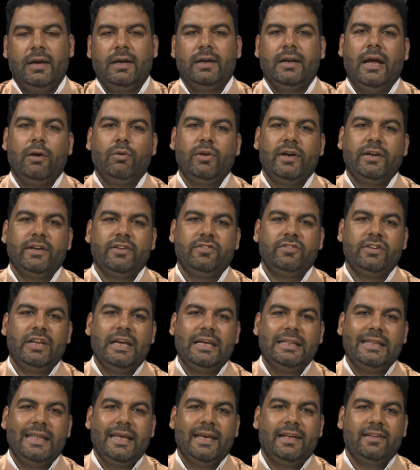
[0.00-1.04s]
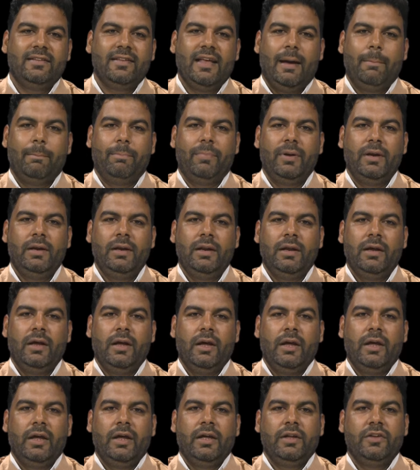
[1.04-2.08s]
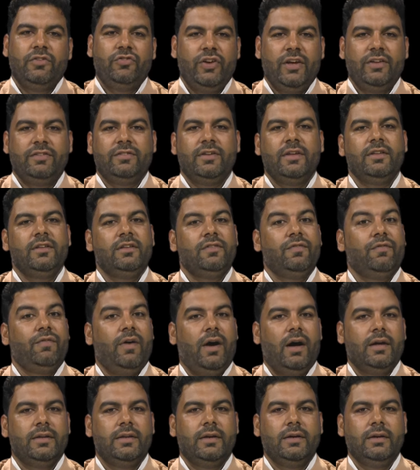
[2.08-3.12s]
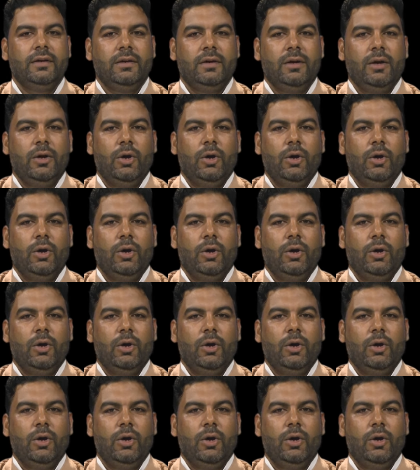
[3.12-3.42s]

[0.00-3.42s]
Now let us take the example. Jason's father,